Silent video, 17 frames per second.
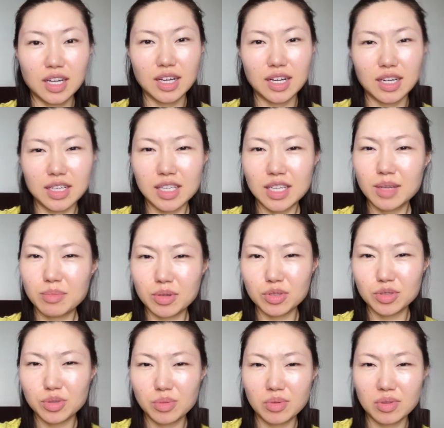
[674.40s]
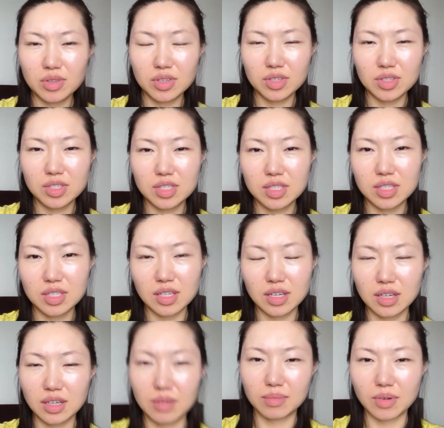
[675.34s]
uh, keep on doing this
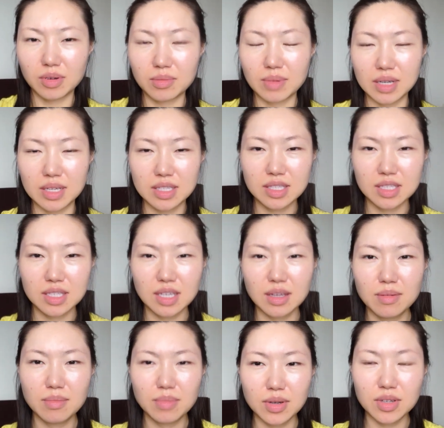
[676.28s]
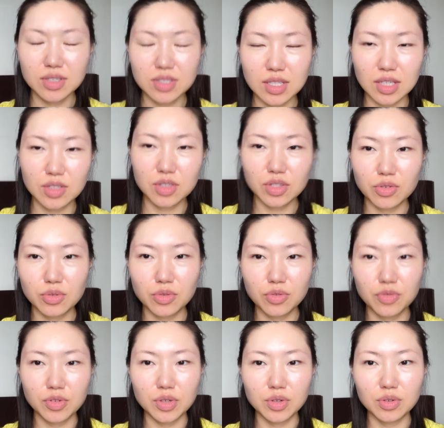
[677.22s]
um, on my skin because I do
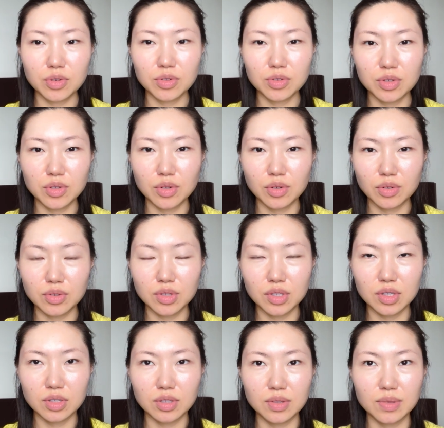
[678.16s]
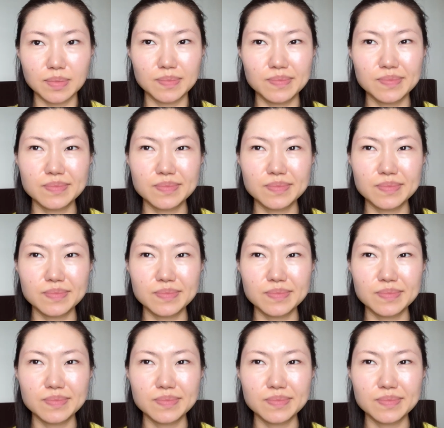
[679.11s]
feel, you know, the...